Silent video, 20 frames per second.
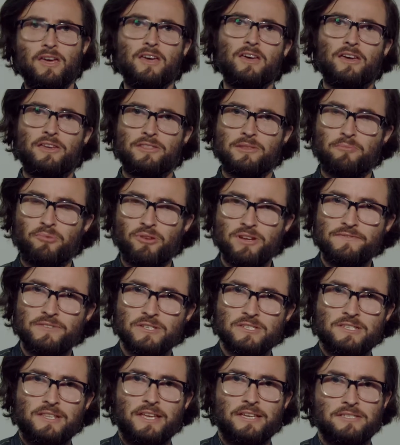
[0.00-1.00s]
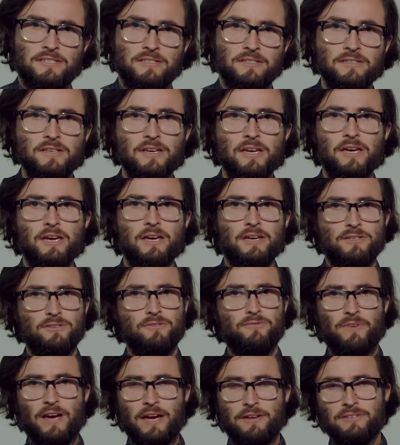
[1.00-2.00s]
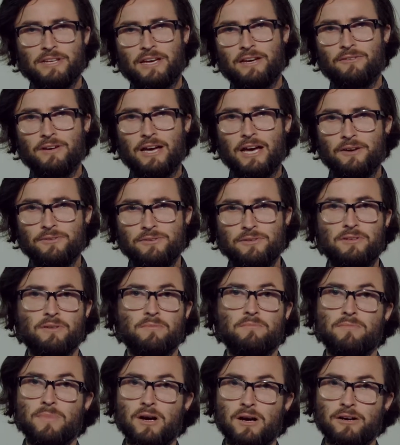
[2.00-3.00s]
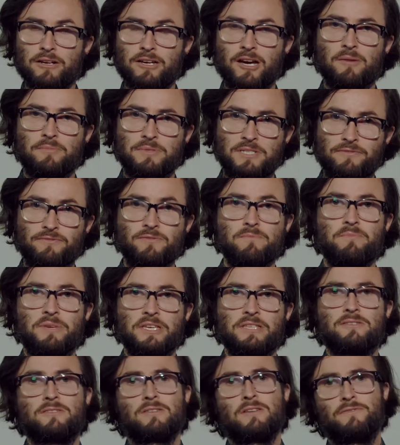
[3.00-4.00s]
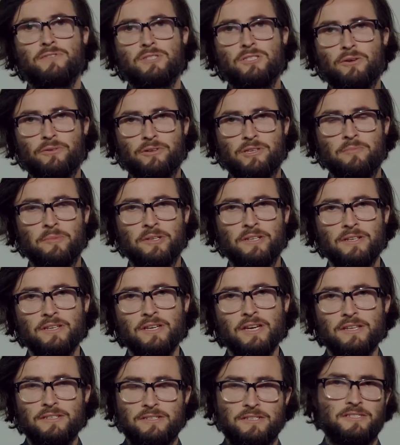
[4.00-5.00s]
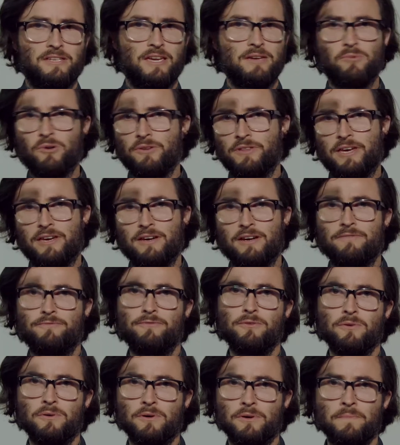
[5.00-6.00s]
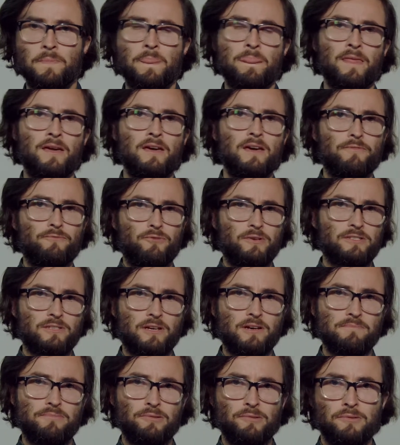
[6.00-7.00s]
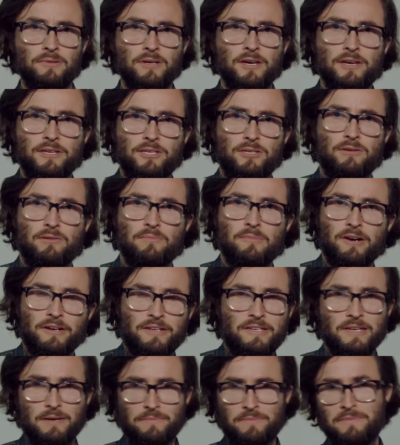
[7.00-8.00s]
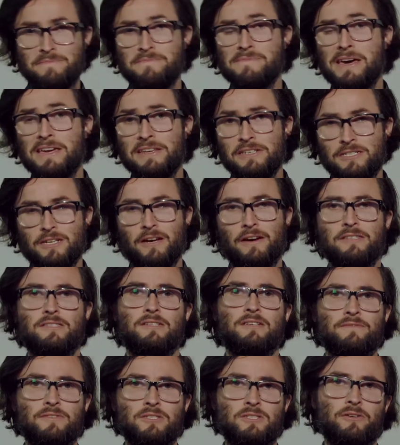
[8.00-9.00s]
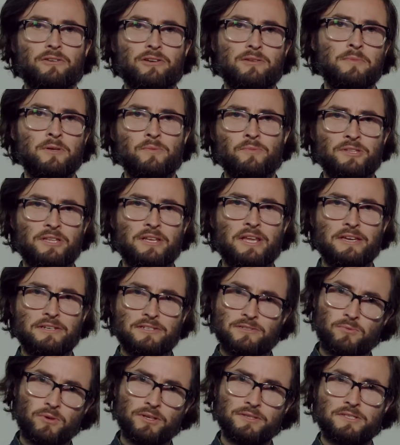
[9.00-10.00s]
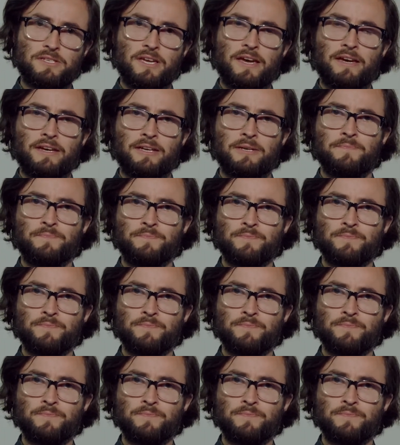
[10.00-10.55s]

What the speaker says: In the previous lesson, you found out how you can mark up different bits of a document to say what they are for. For example, you are marking up the main title of the document with an H1 tag,